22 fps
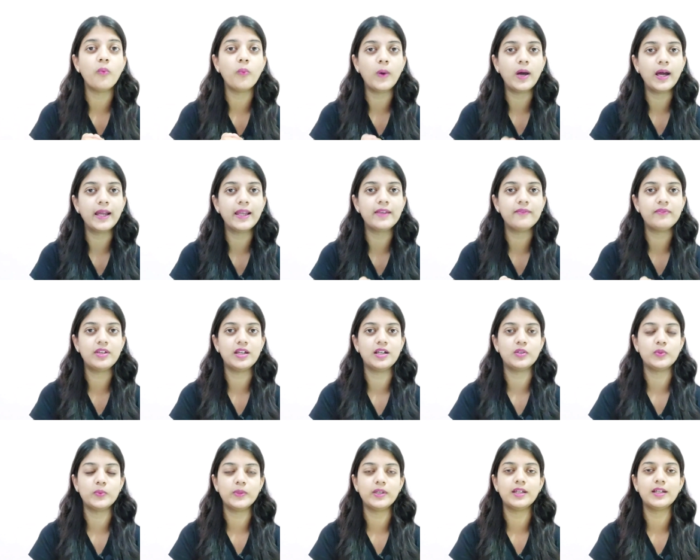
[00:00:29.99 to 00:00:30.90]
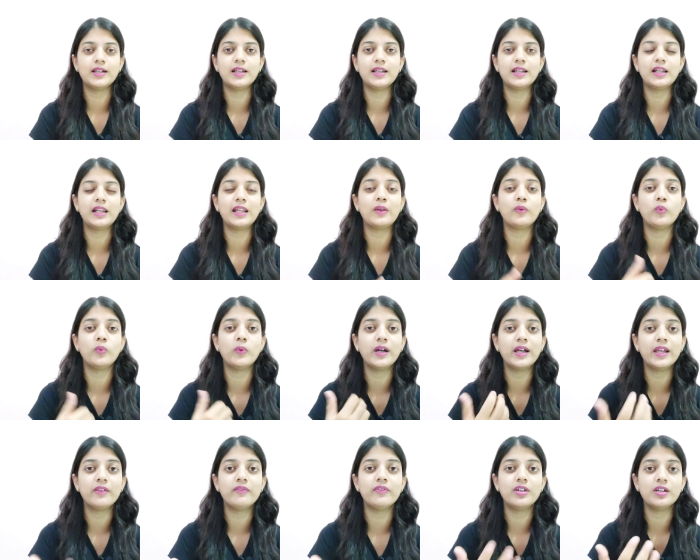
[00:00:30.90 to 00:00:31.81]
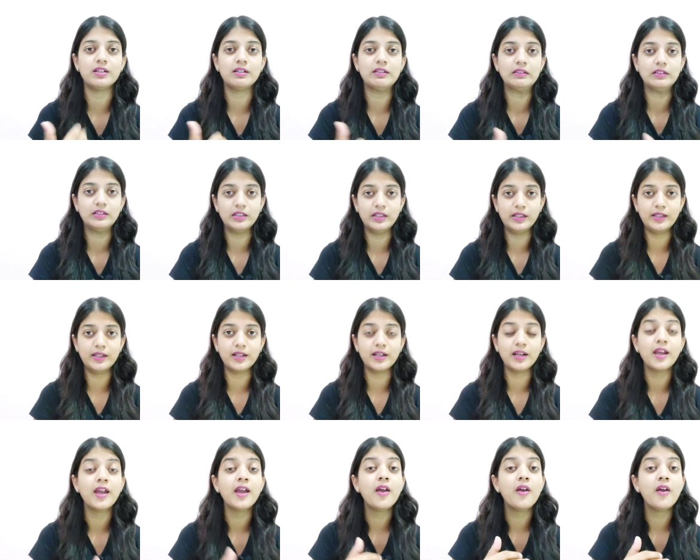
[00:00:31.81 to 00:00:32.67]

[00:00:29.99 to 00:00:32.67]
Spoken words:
why we are doing it, like why we are learning it,